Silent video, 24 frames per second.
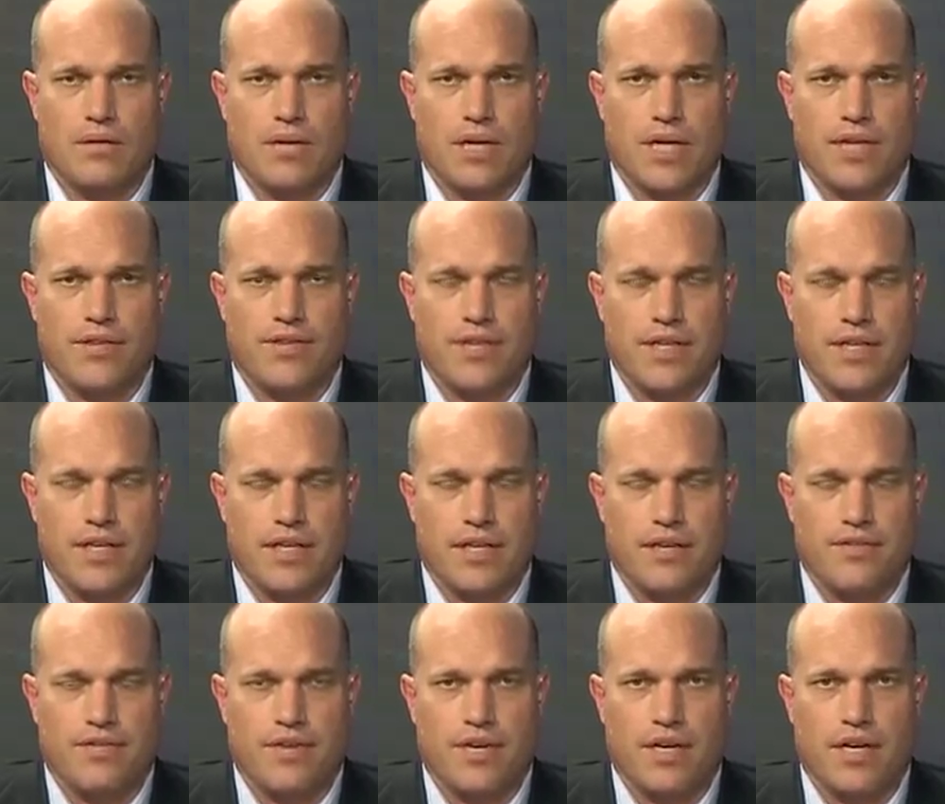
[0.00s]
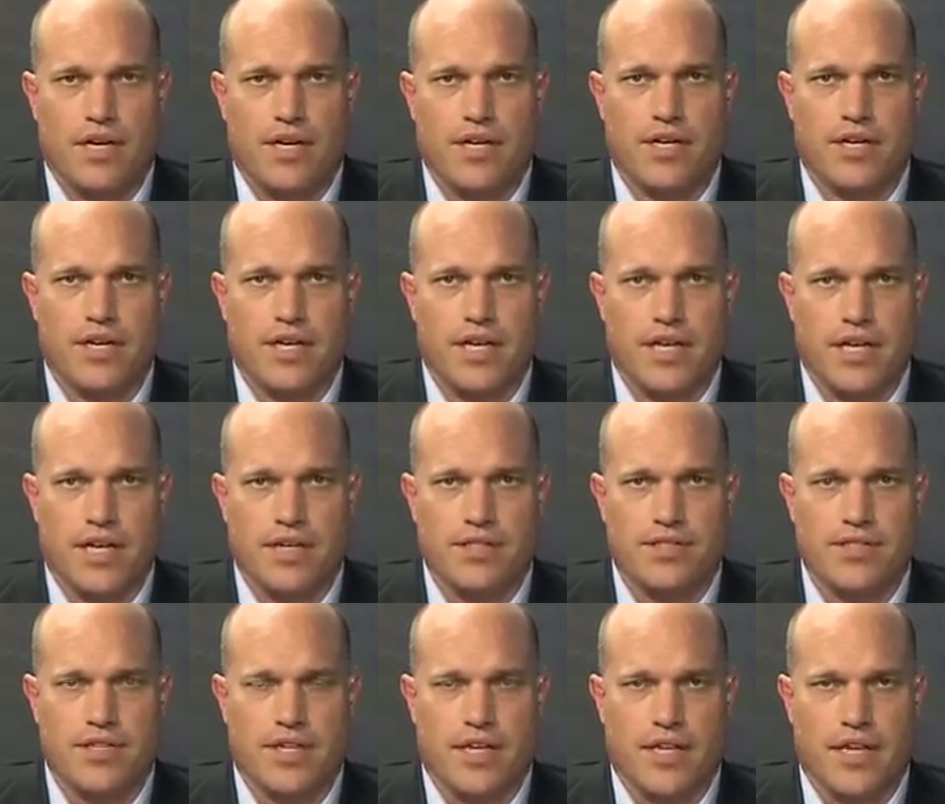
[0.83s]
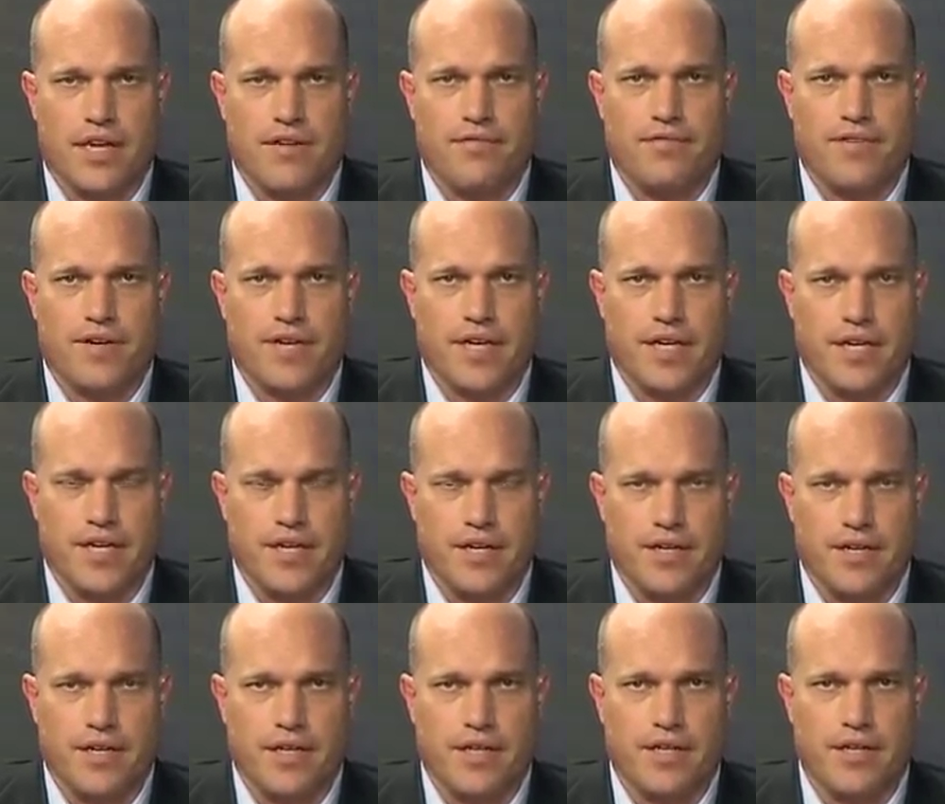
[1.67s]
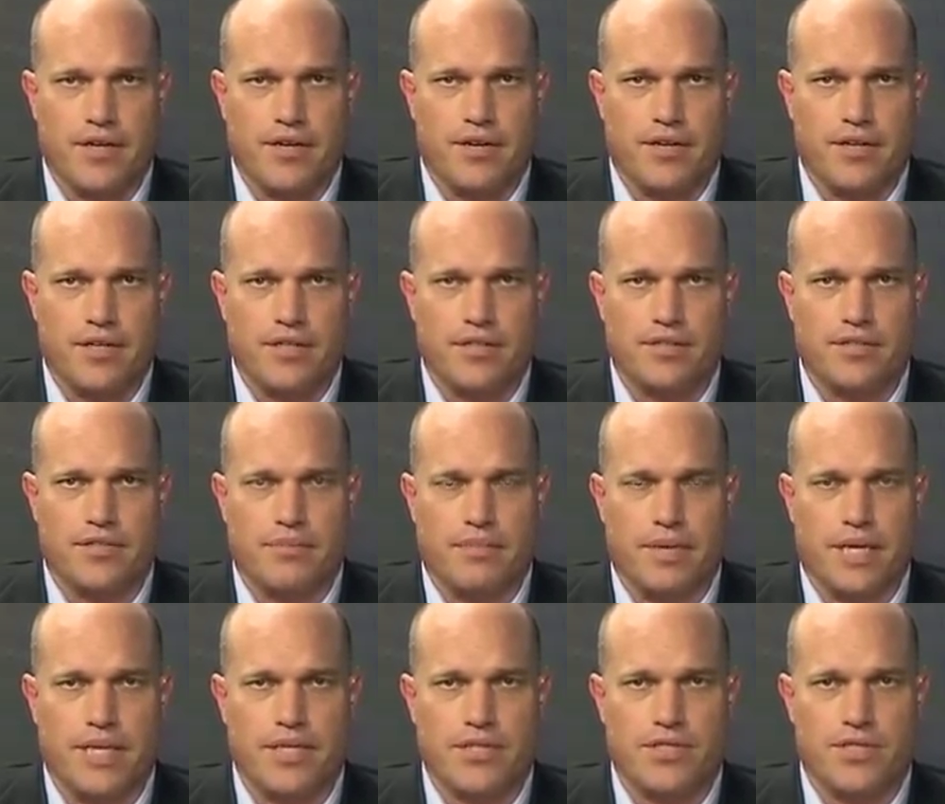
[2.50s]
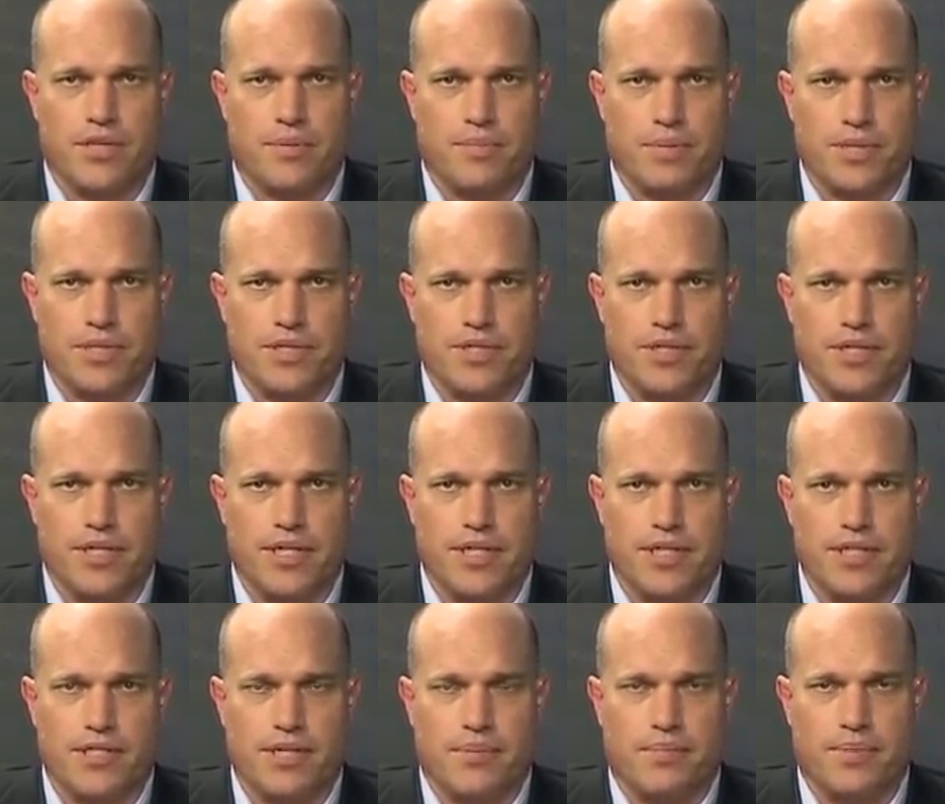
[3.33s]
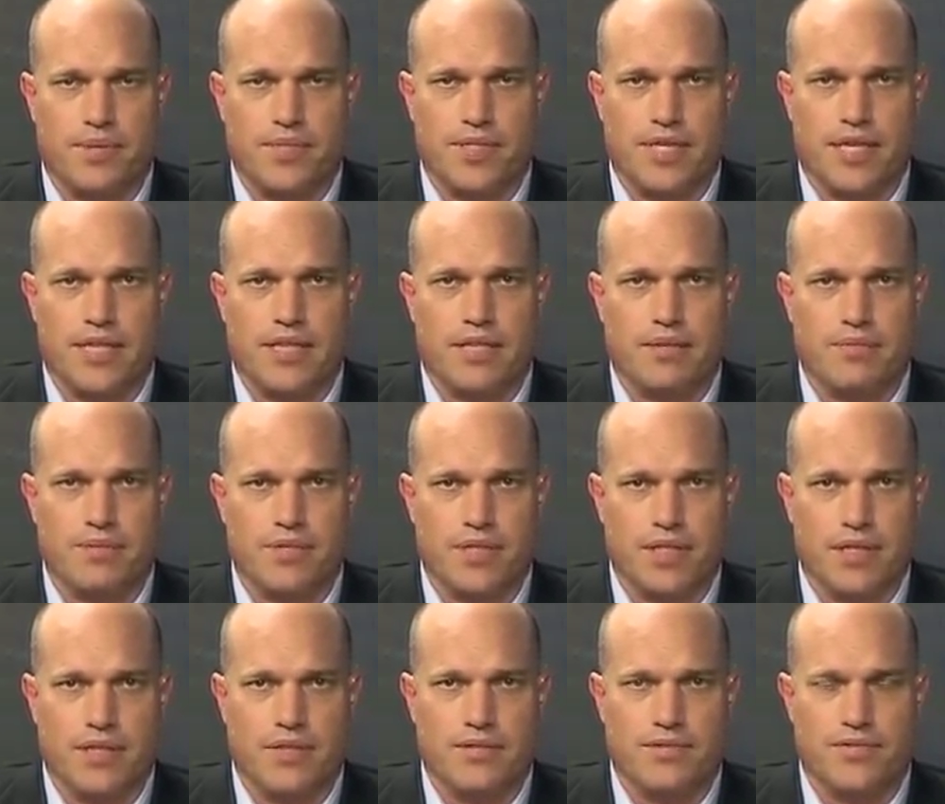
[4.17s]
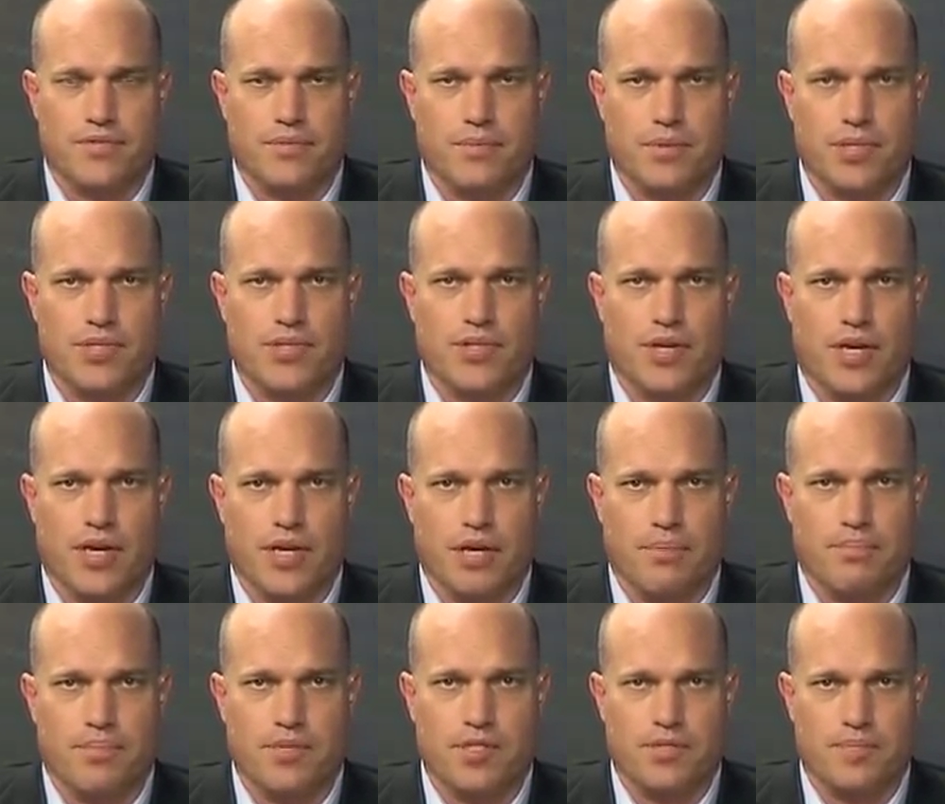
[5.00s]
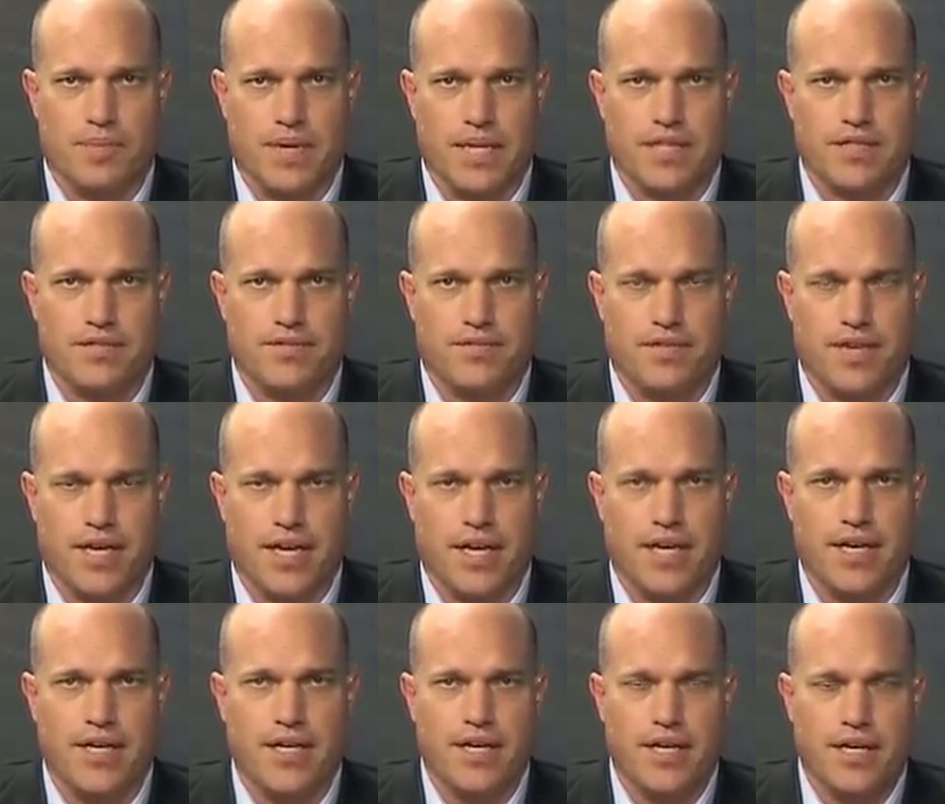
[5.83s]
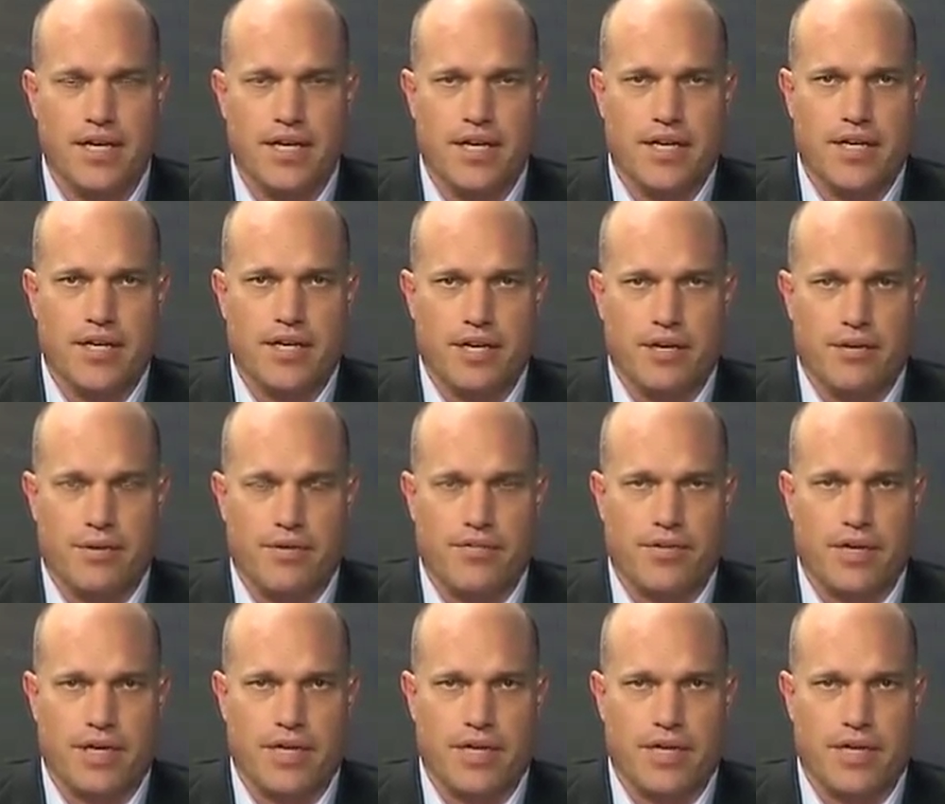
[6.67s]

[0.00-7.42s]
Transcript: I think even locally as South Africa, there are tremendous opportunities that present themselves from a startup perspective here. We've got an